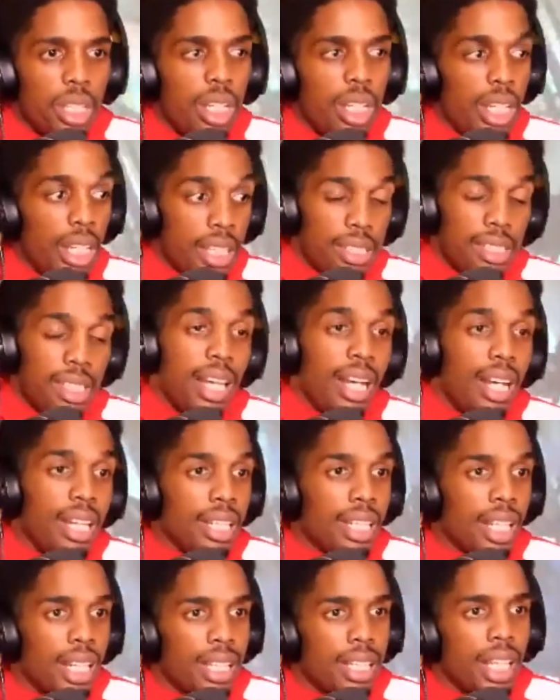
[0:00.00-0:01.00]
It's kind of
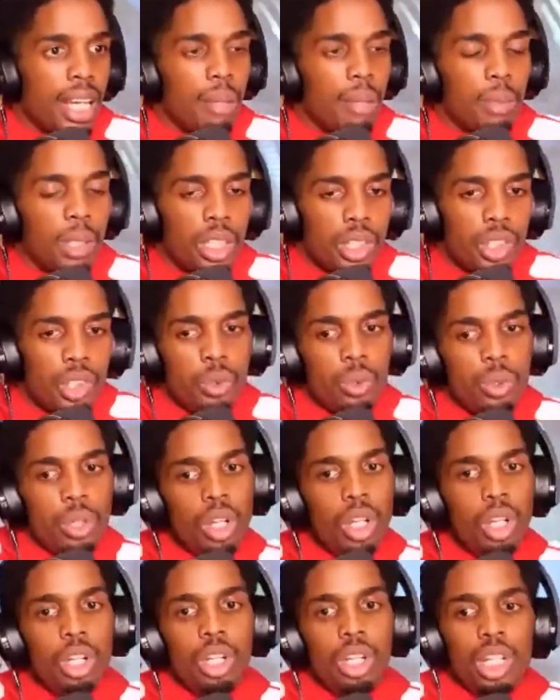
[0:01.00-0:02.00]
like that because you
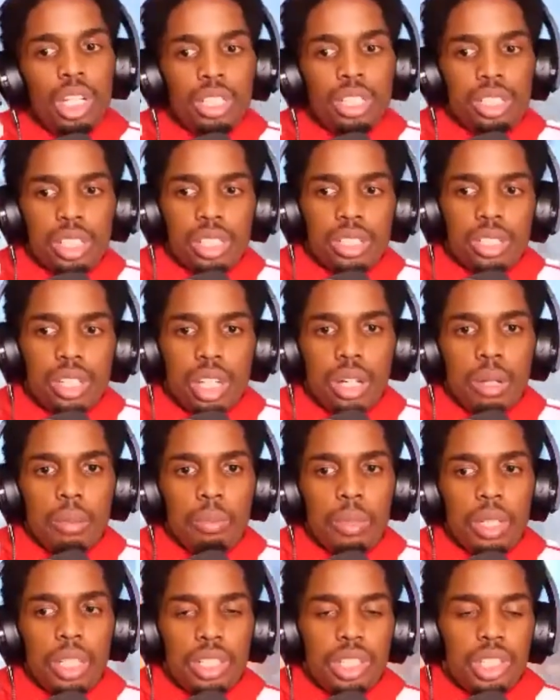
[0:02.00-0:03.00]
it's is um
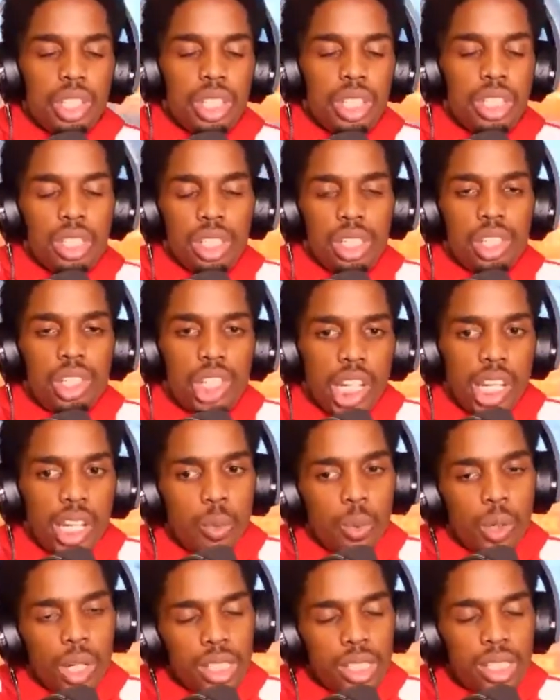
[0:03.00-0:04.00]
it's it's in
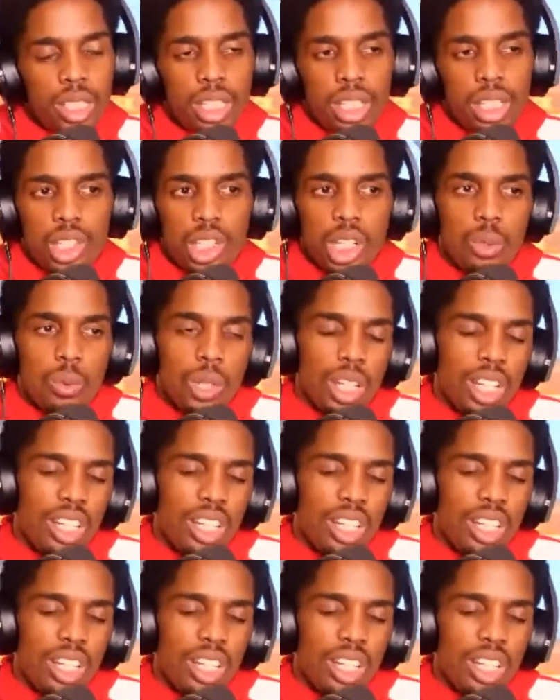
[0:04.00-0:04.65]
Changwon, the city of Changwon, like